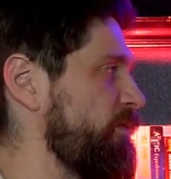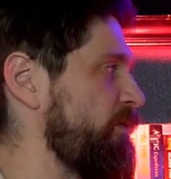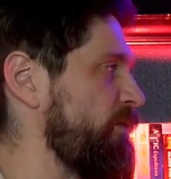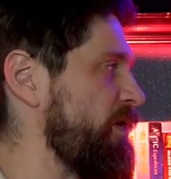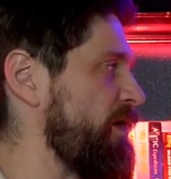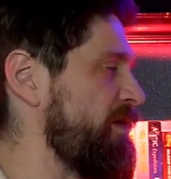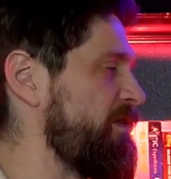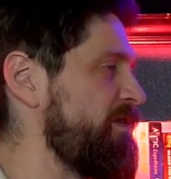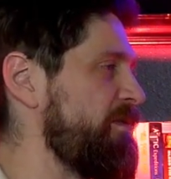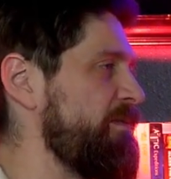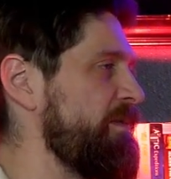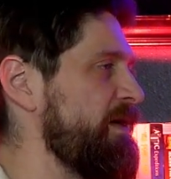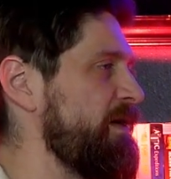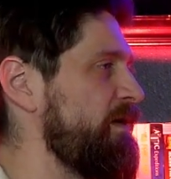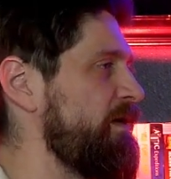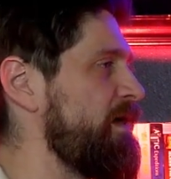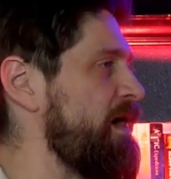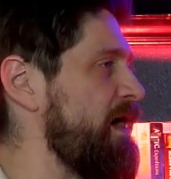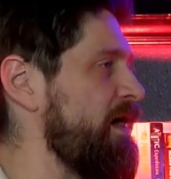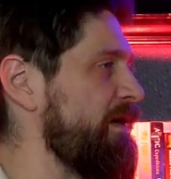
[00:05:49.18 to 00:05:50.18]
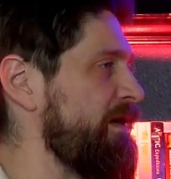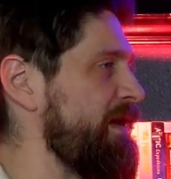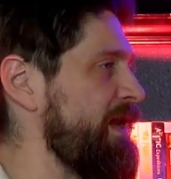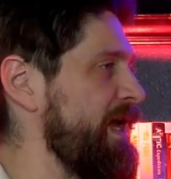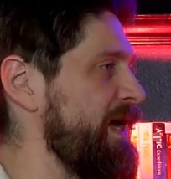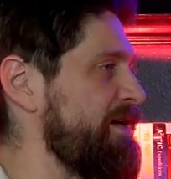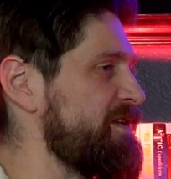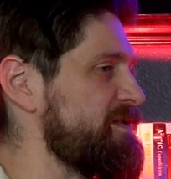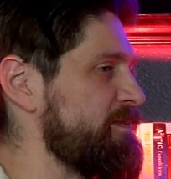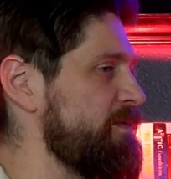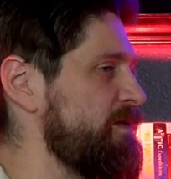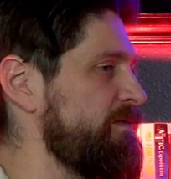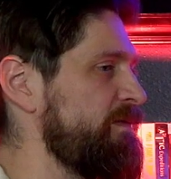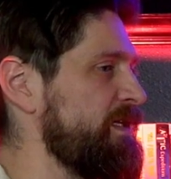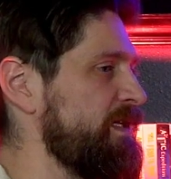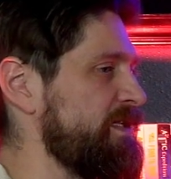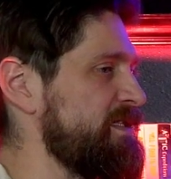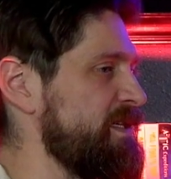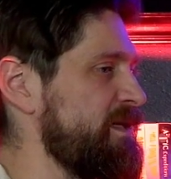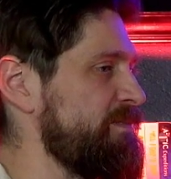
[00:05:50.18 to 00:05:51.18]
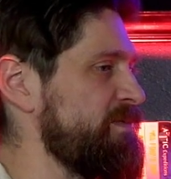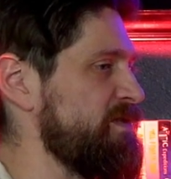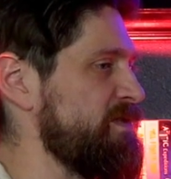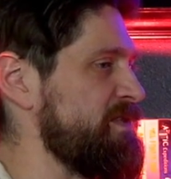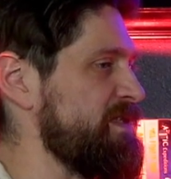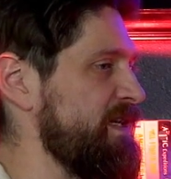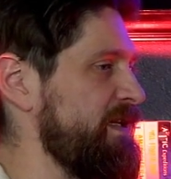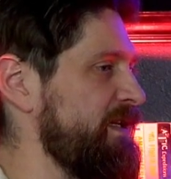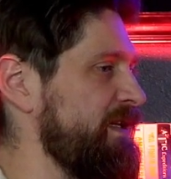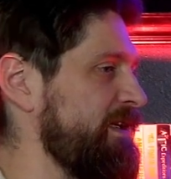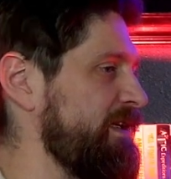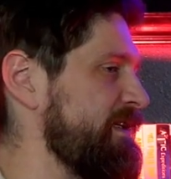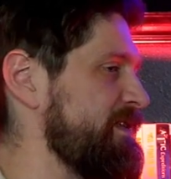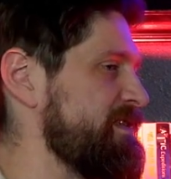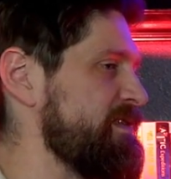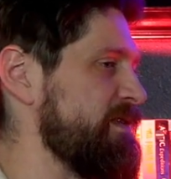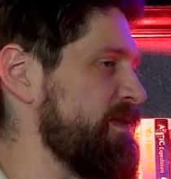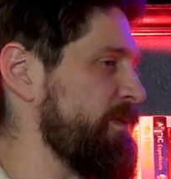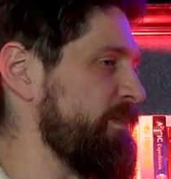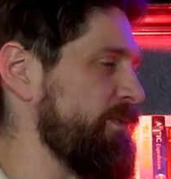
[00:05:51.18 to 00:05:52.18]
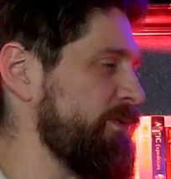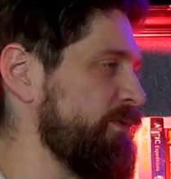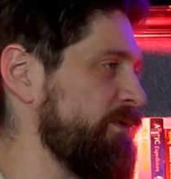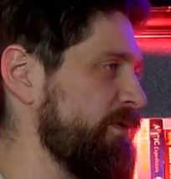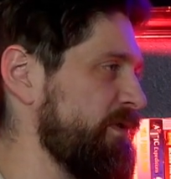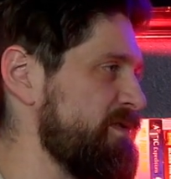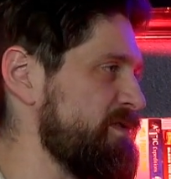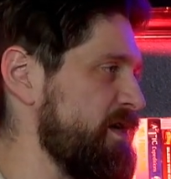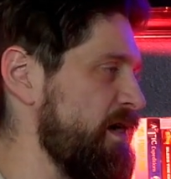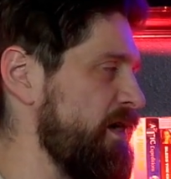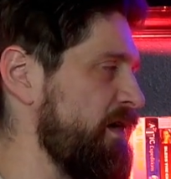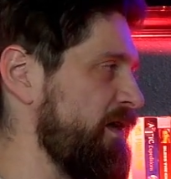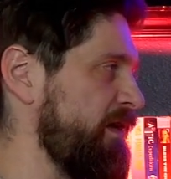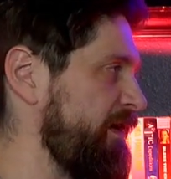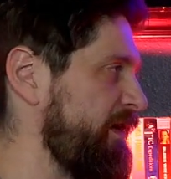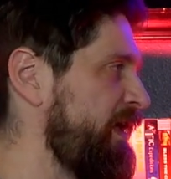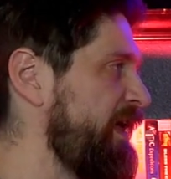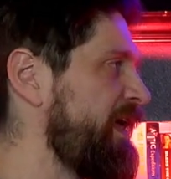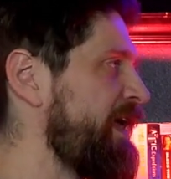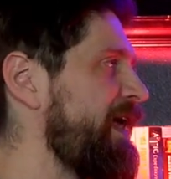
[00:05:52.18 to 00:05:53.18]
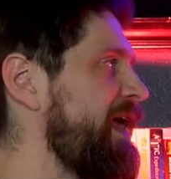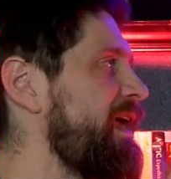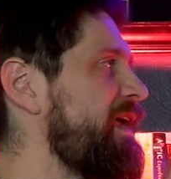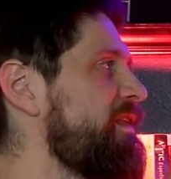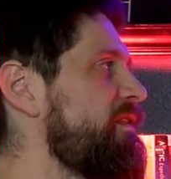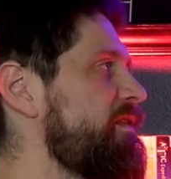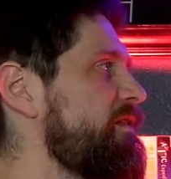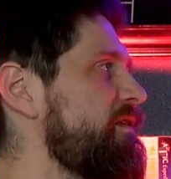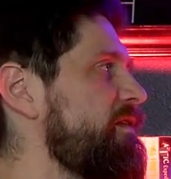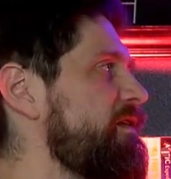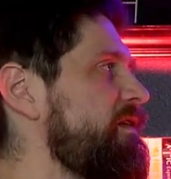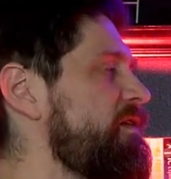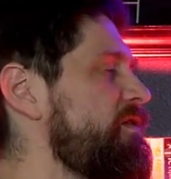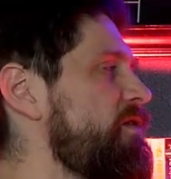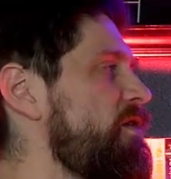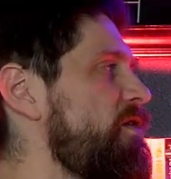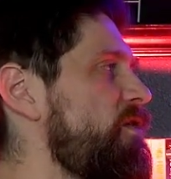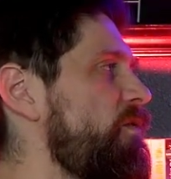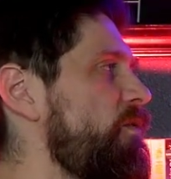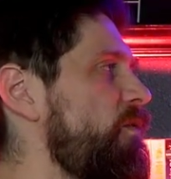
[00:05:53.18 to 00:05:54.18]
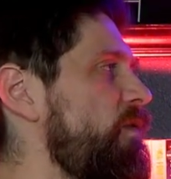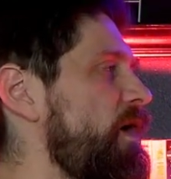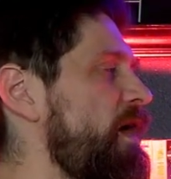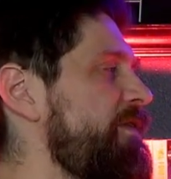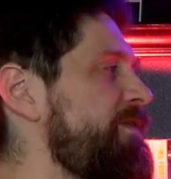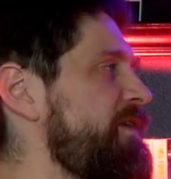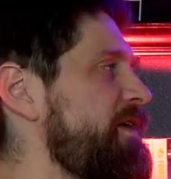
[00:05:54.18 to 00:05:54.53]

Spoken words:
run-of-the-mill haunted house movie, except your setting is the pool is haunted. And, I